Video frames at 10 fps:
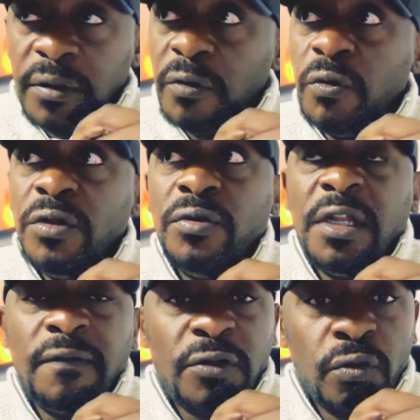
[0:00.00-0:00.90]
When you
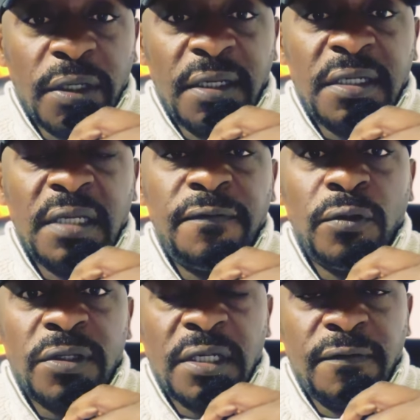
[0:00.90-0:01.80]
never took any time for
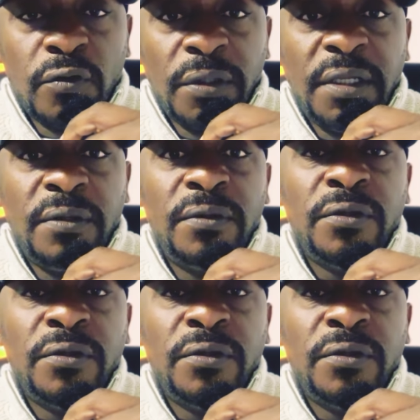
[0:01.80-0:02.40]
yourself to heal,